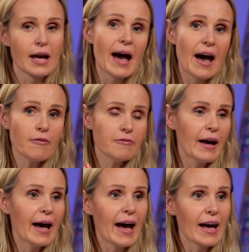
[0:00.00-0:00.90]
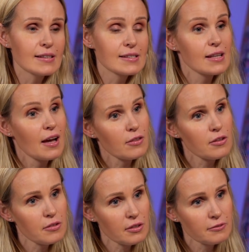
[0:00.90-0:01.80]
have, has, and the
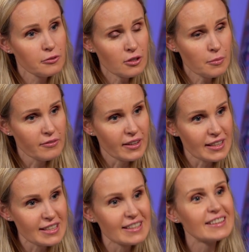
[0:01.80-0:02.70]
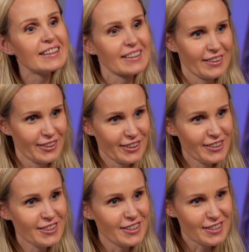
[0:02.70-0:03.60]
third form of it.
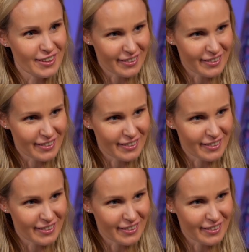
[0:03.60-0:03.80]
Good.